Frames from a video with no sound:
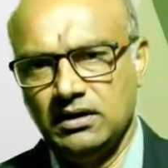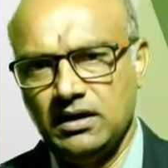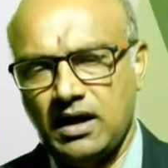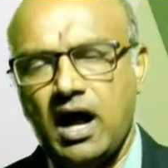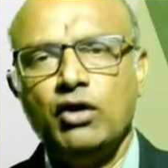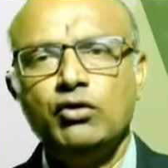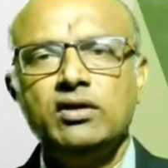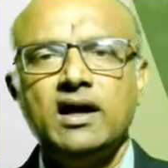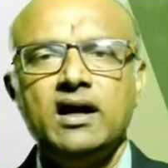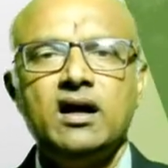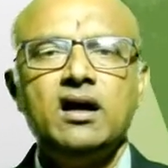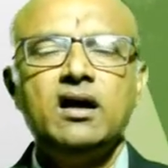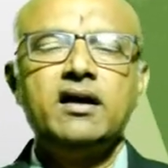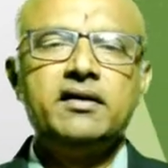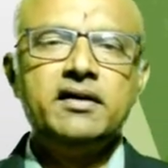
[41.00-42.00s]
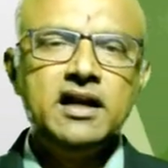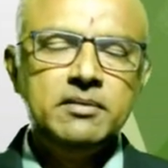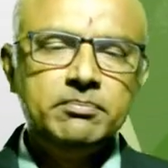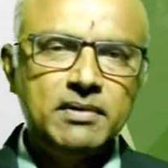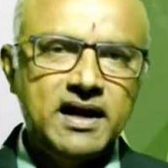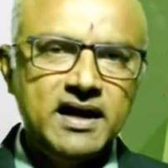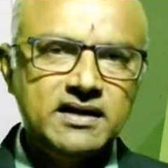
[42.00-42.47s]
how the
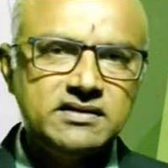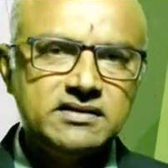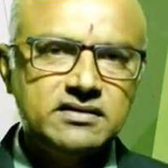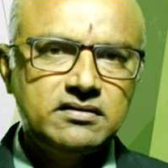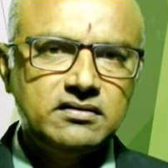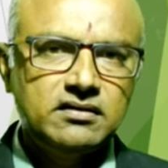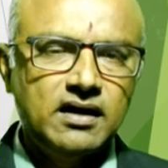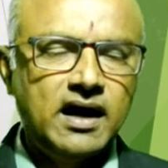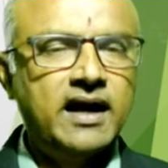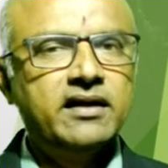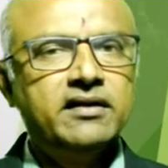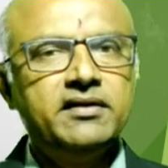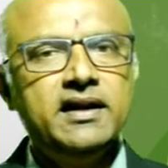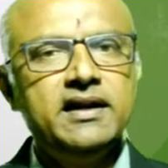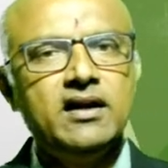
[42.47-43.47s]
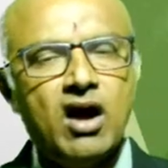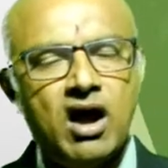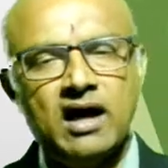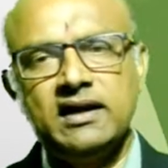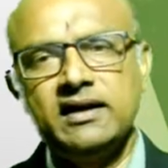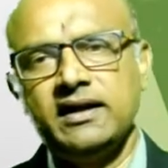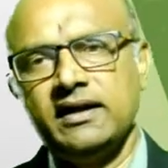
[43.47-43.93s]
green plants and green
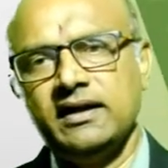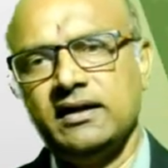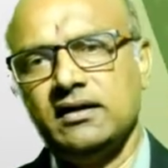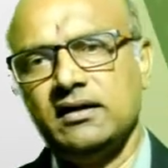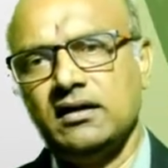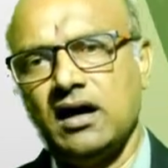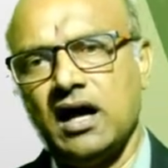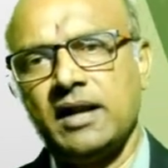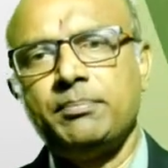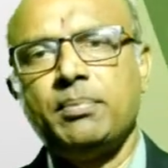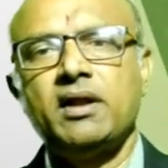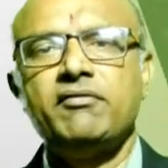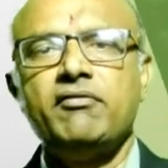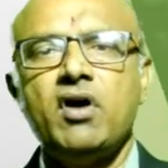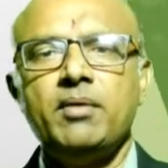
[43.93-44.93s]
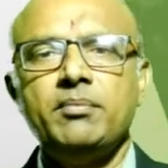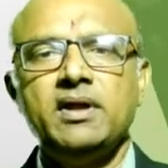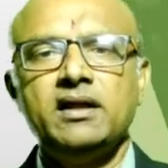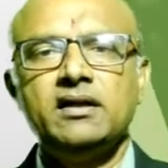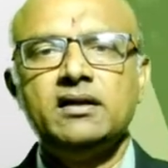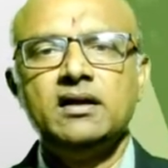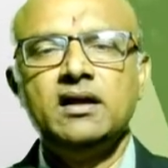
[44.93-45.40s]
algae are
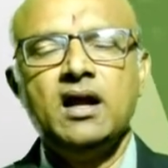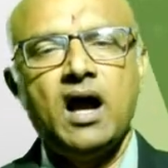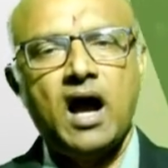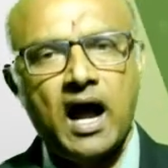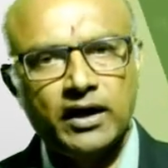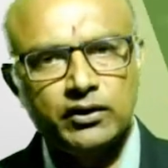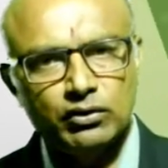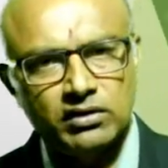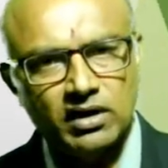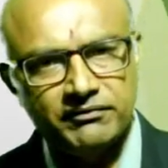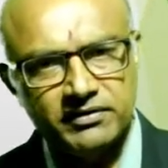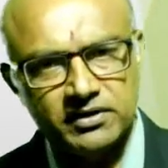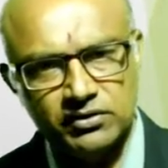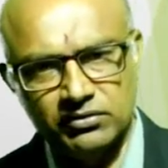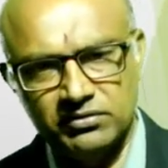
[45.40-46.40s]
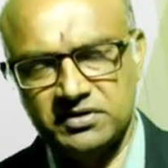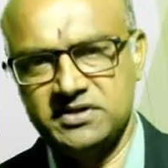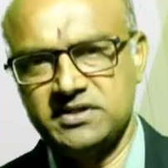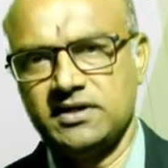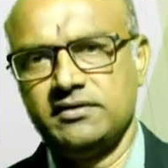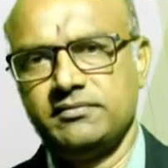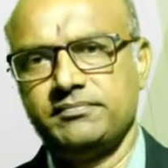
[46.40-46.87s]
performing autotrophic
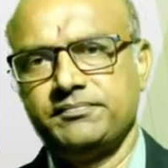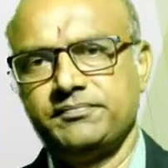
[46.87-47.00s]
nutrition.